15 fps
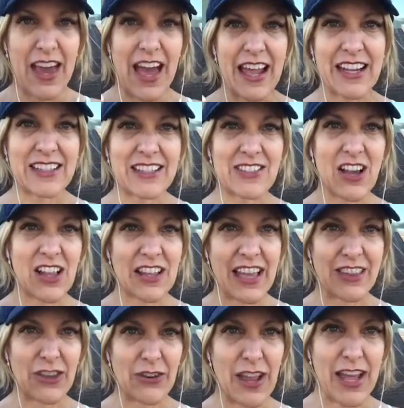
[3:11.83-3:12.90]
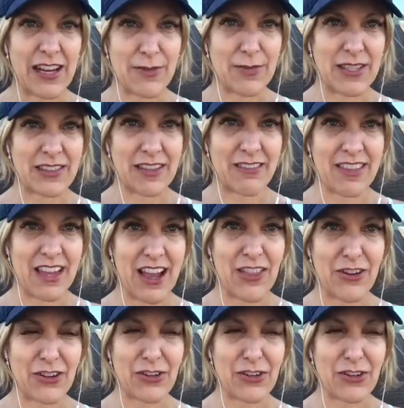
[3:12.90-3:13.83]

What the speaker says: And it's not like they're enemies of the other.